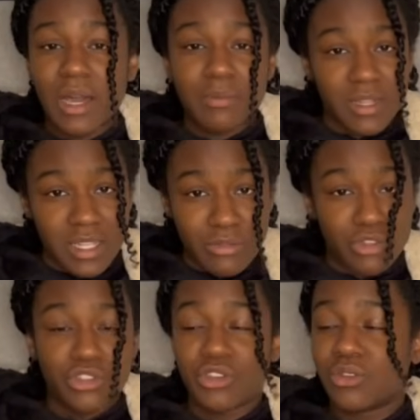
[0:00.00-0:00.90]
I believe
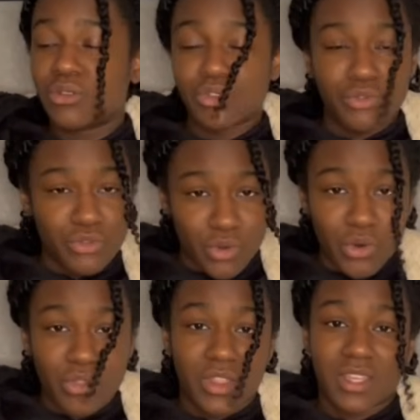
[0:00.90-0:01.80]
in you. You've got
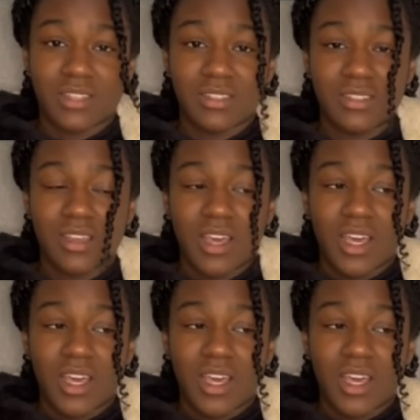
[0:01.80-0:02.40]
this.